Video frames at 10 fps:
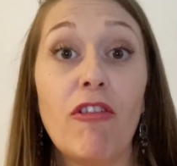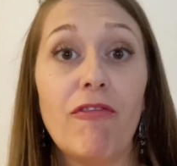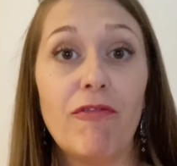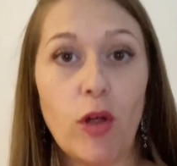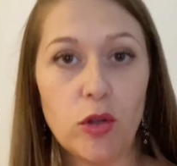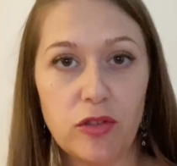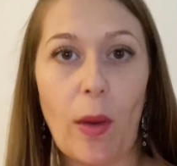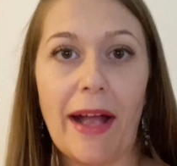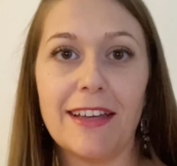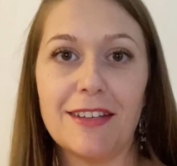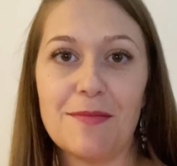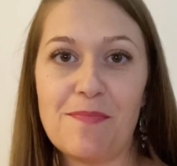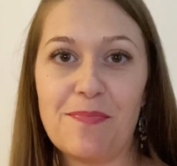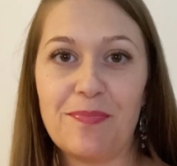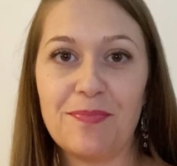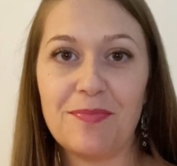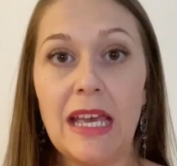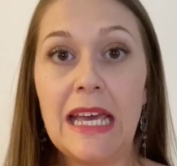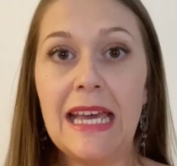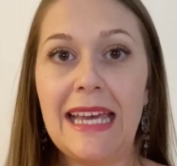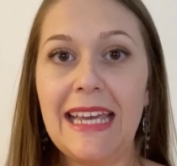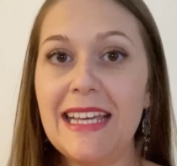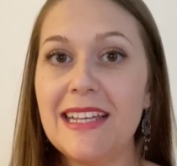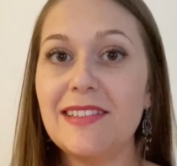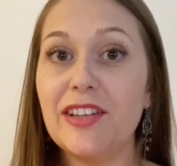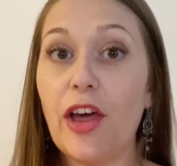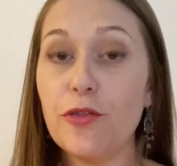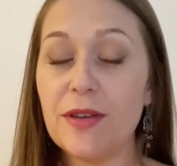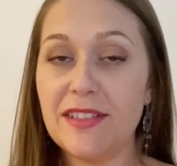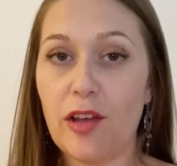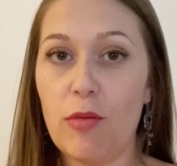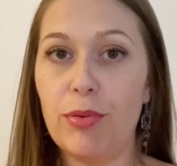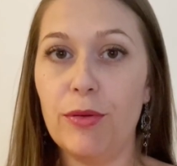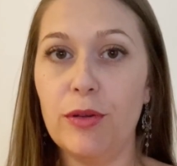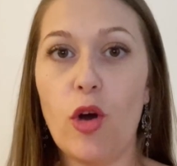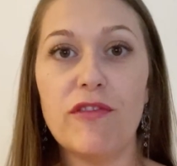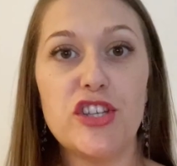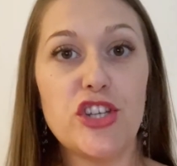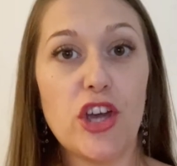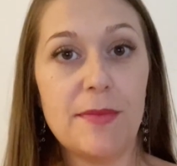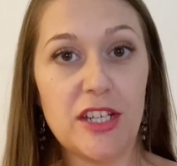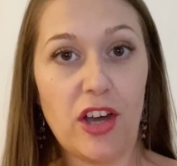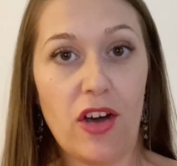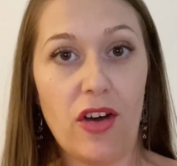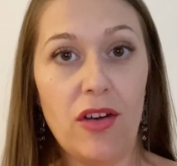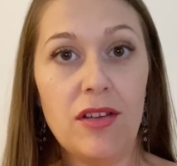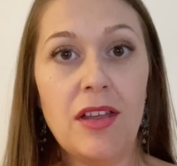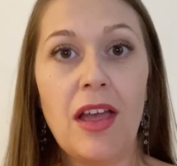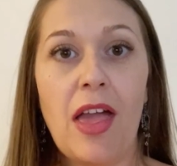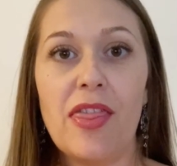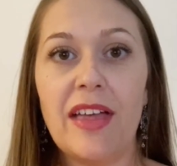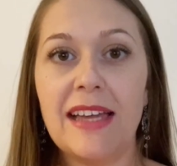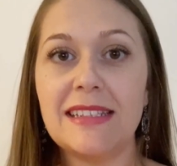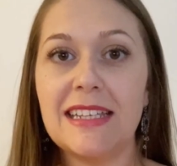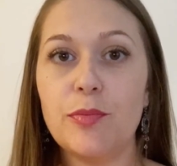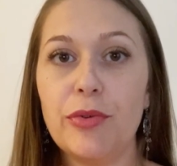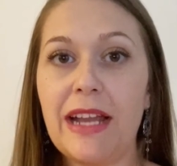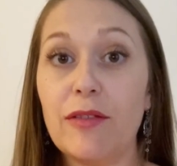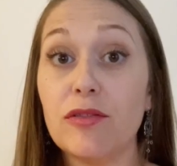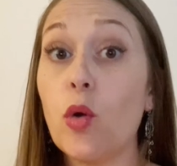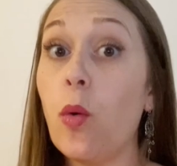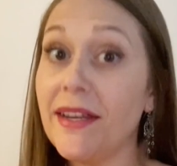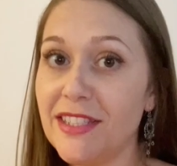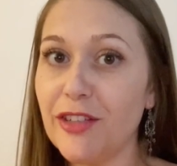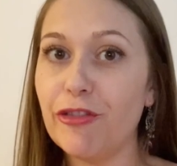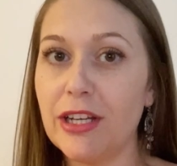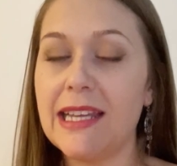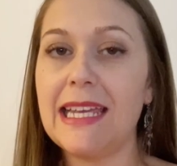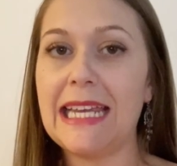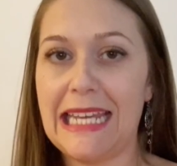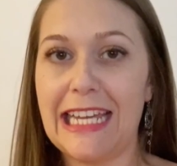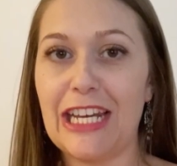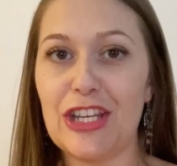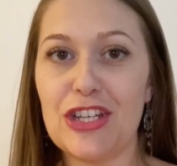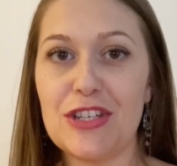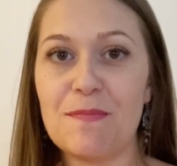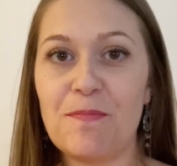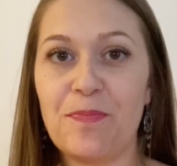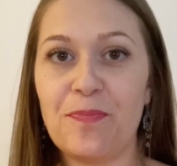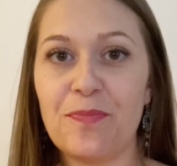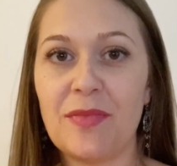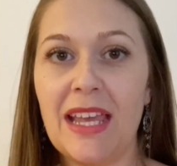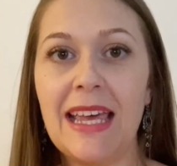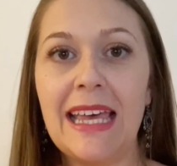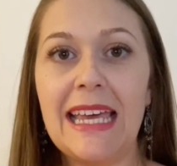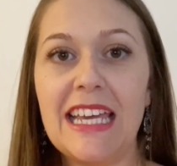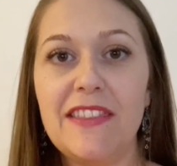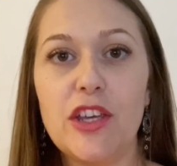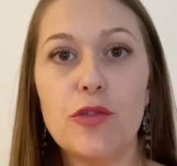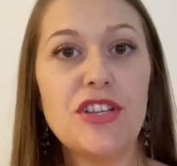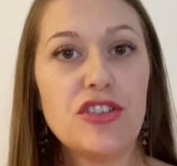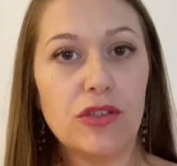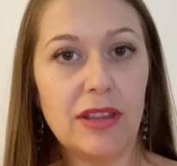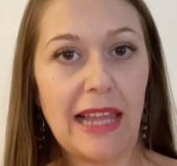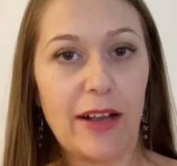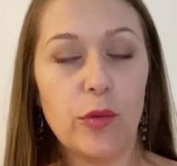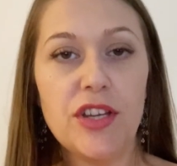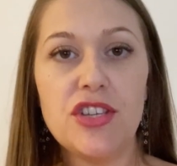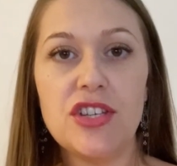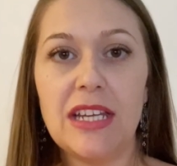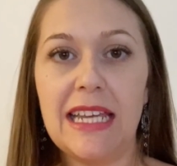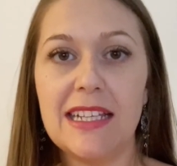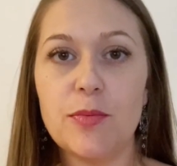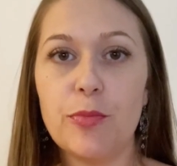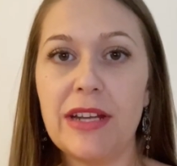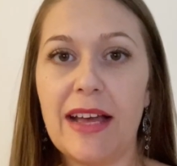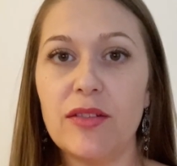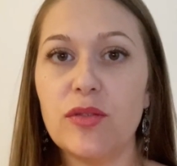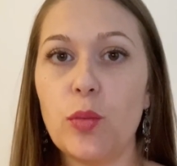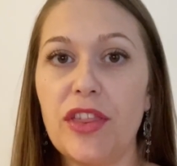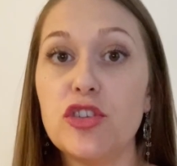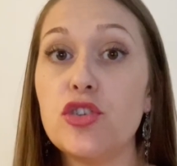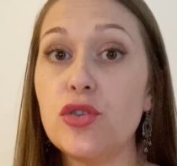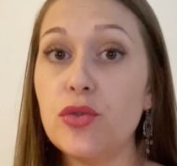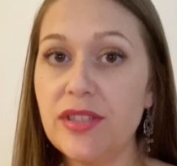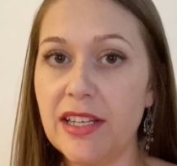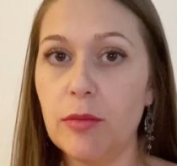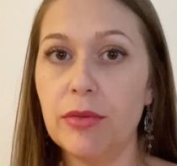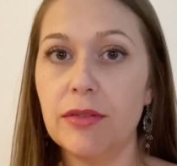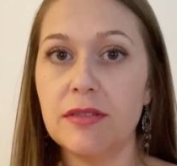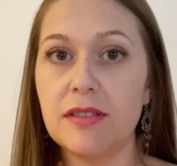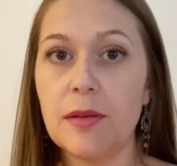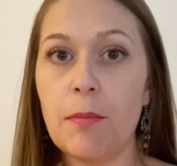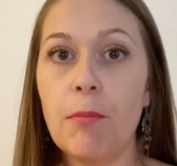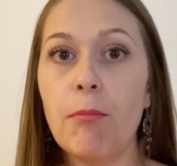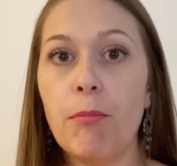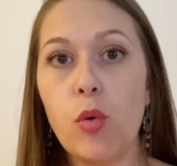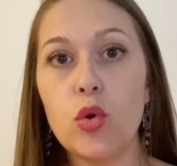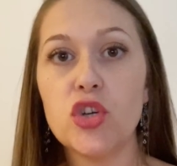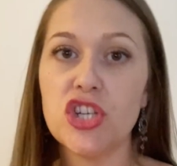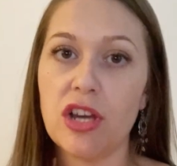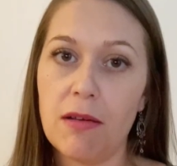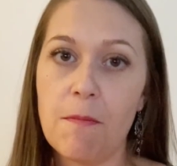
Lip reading: Volkswagen. Here's another example of a German car that is pronounced quite differently in English. In the original language, it's pronounced with 2 syllables, Porsche.